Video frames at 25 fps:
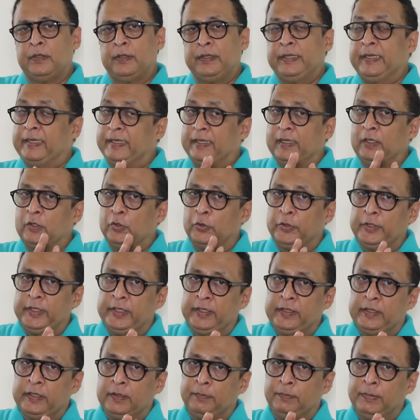Detail
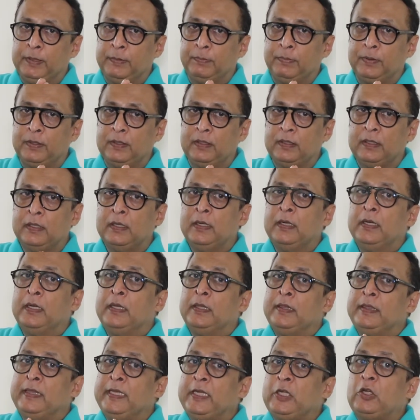oriented people
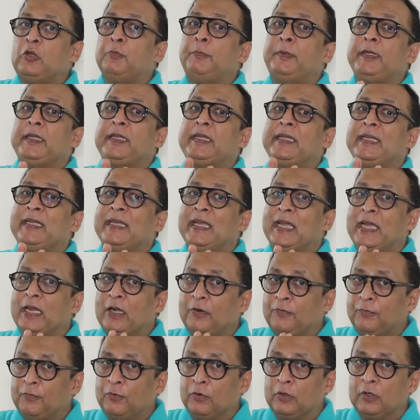need to be
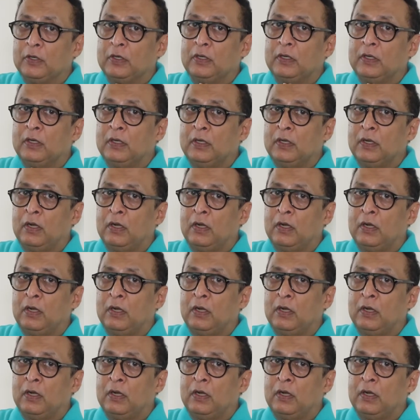careful